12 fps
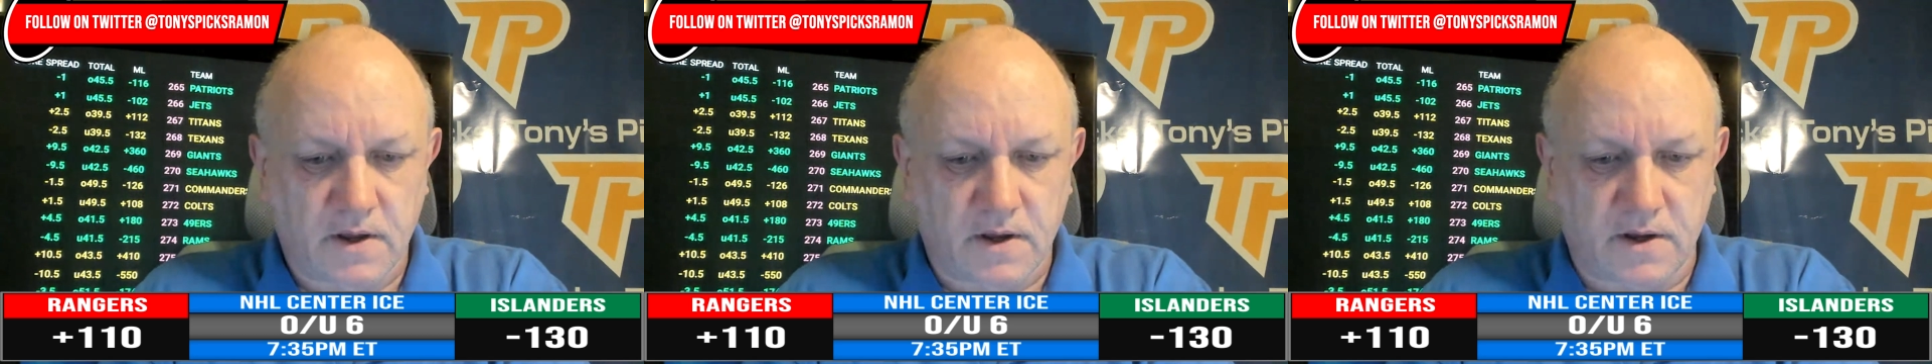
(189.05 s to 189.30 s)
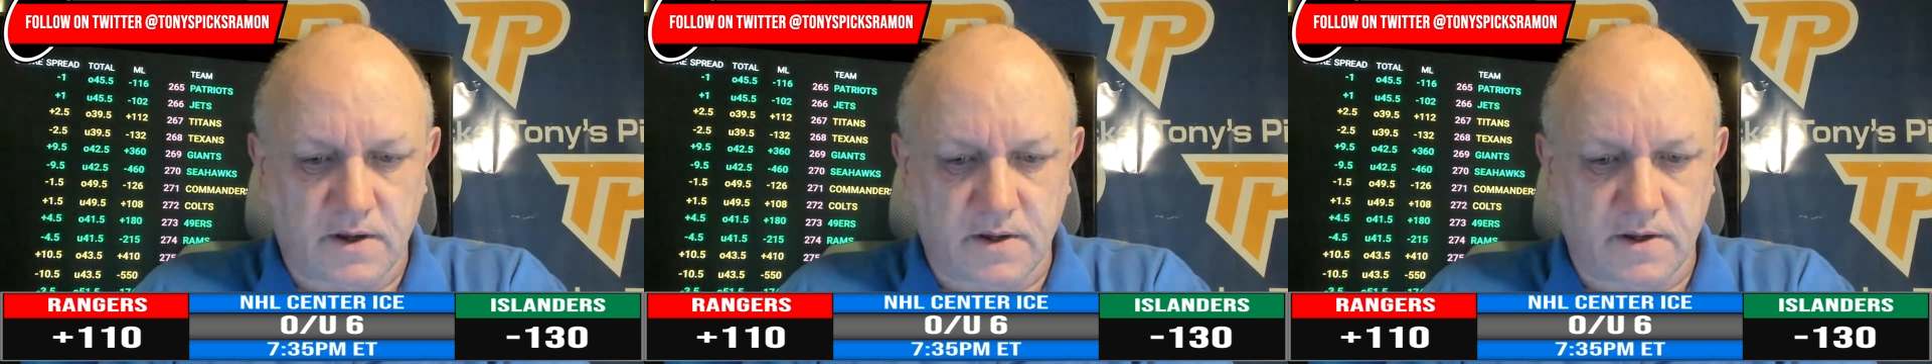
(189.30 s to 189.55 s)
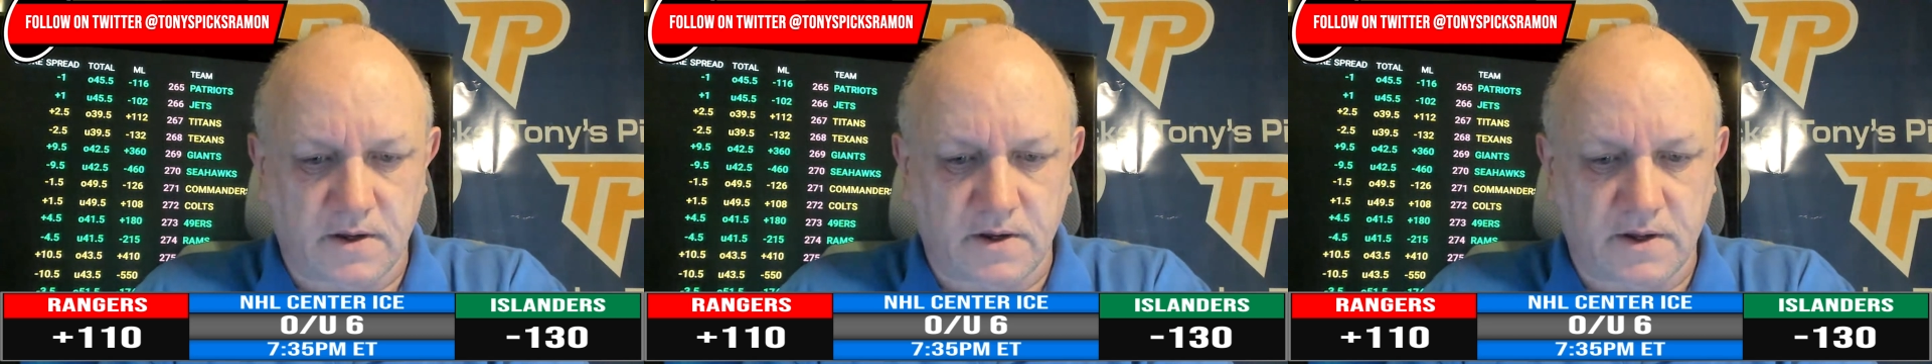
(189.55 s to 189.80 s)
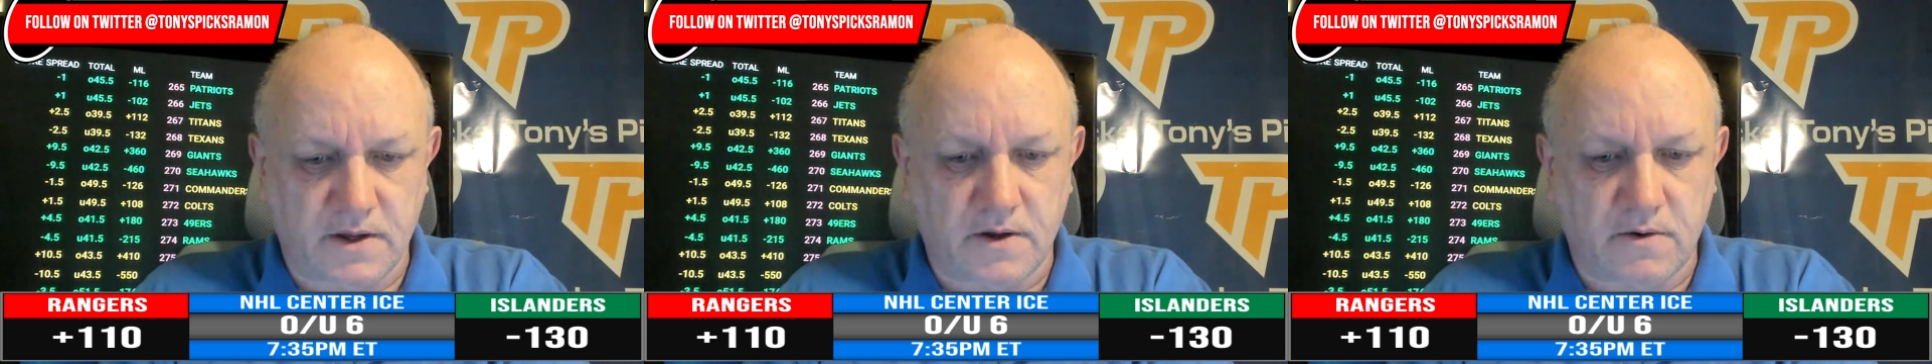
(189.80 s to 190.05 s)
uh,
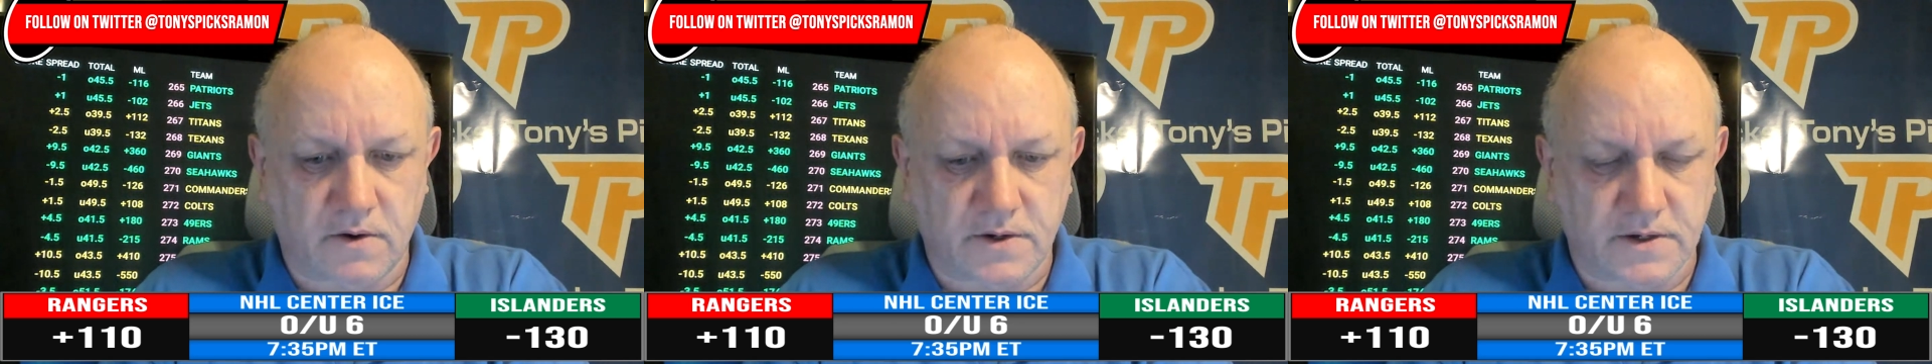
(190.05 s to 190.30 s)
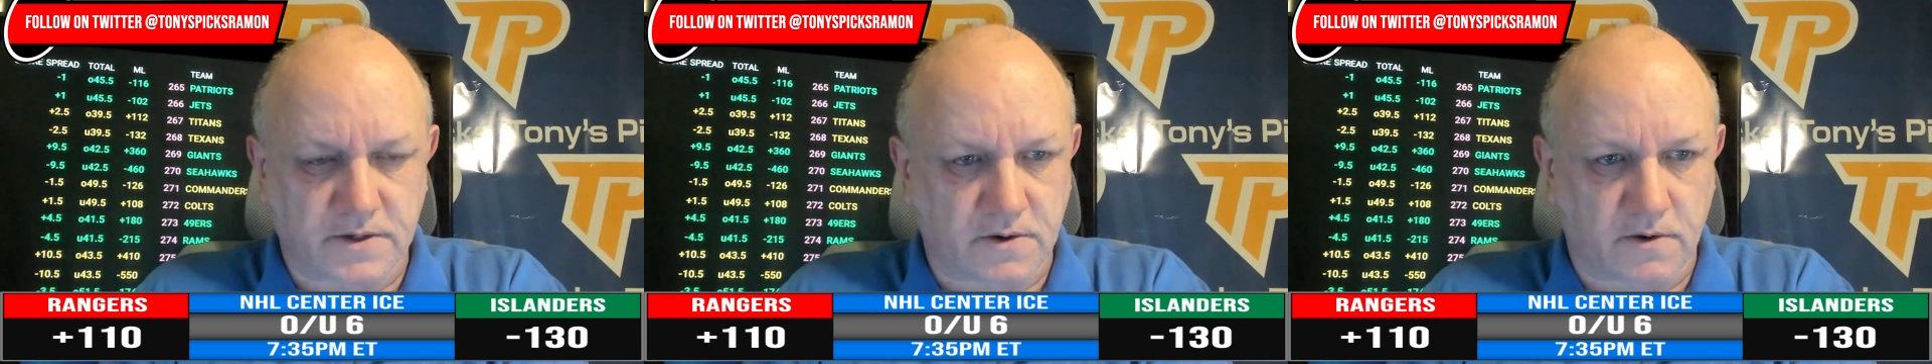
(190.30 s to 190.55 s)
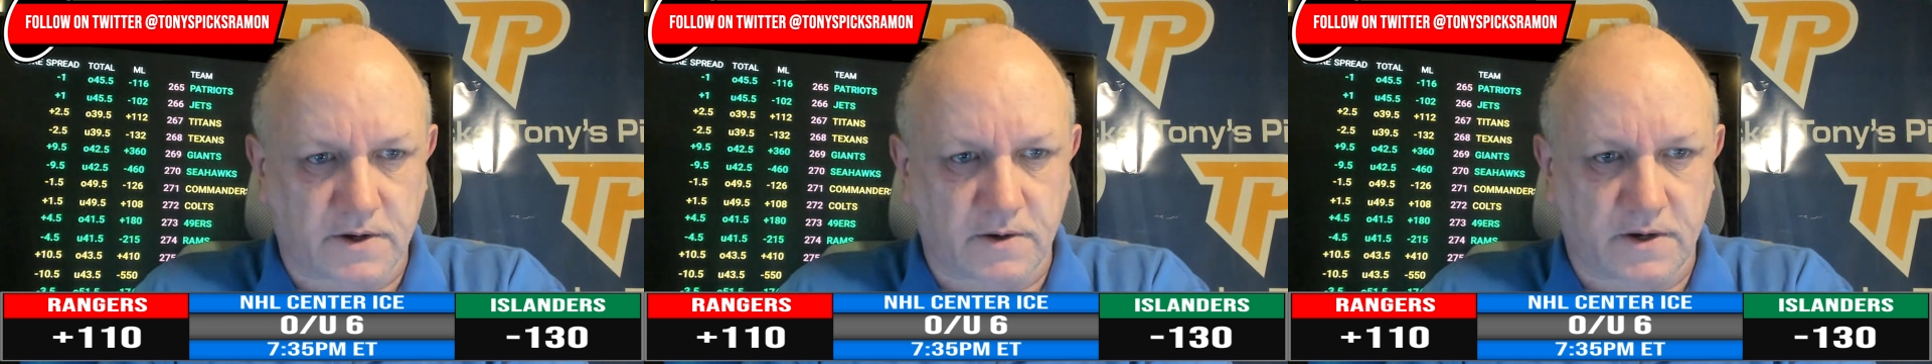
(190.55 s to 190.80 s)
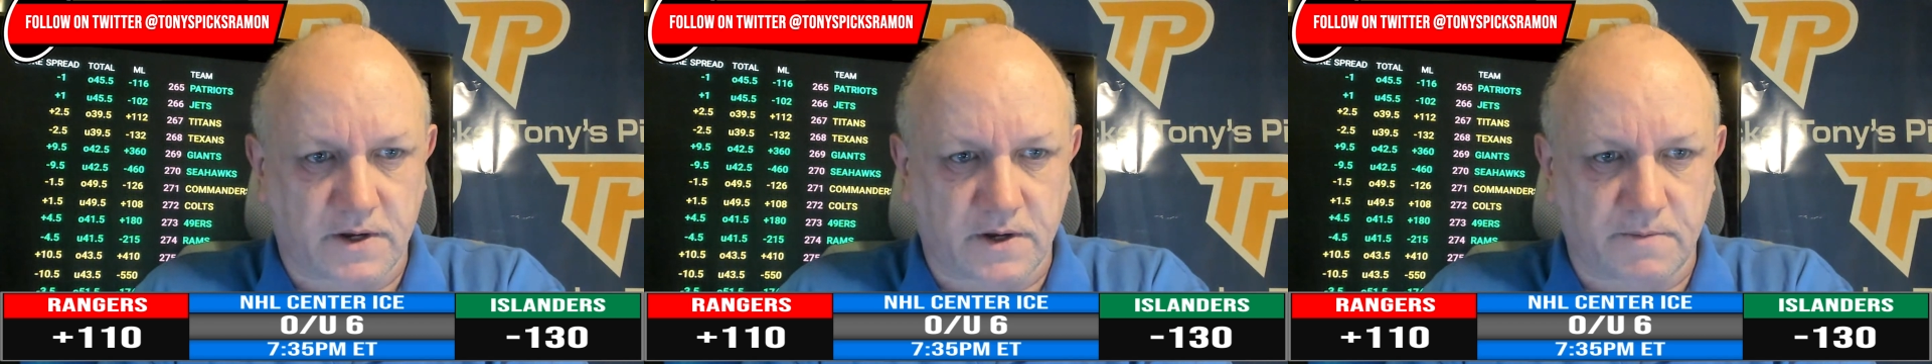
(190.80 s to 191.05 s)
uh, Igor
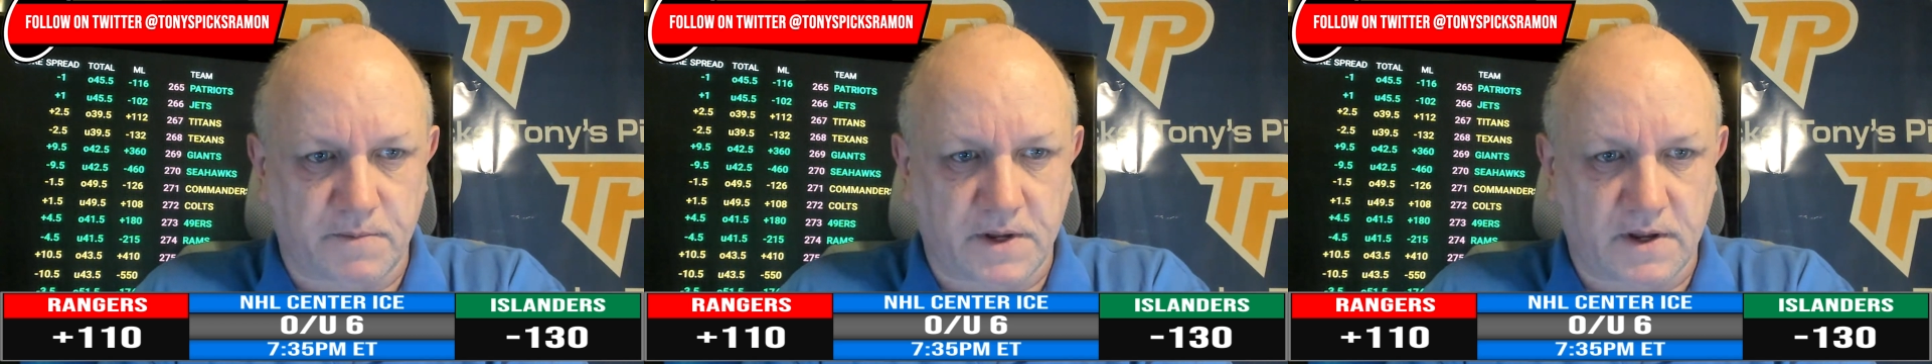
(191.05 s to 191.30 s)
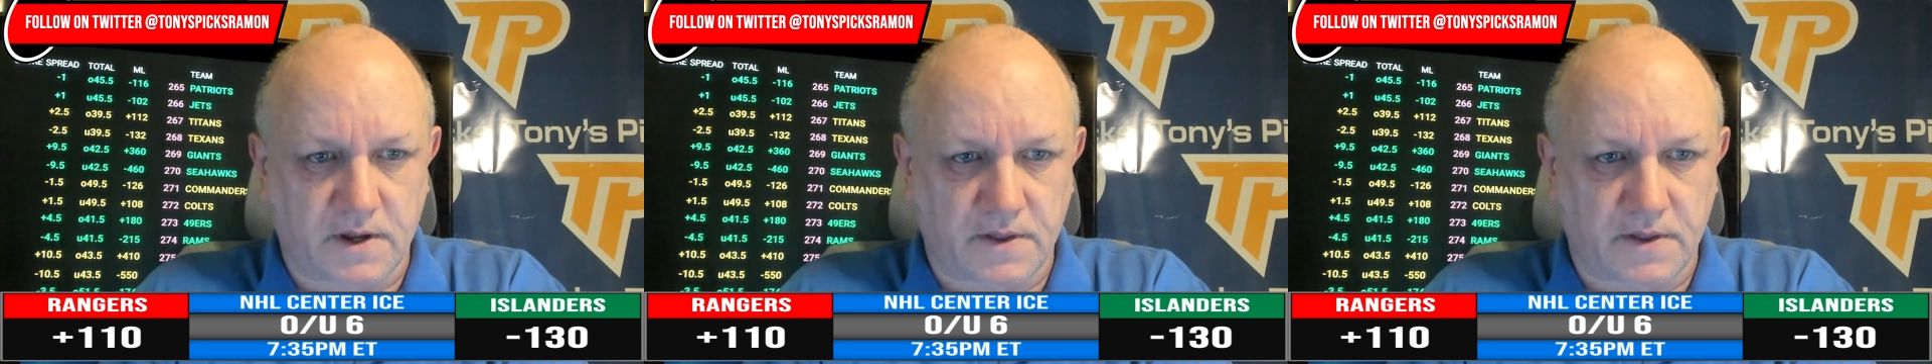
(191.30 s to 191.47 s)
Shesterkin can be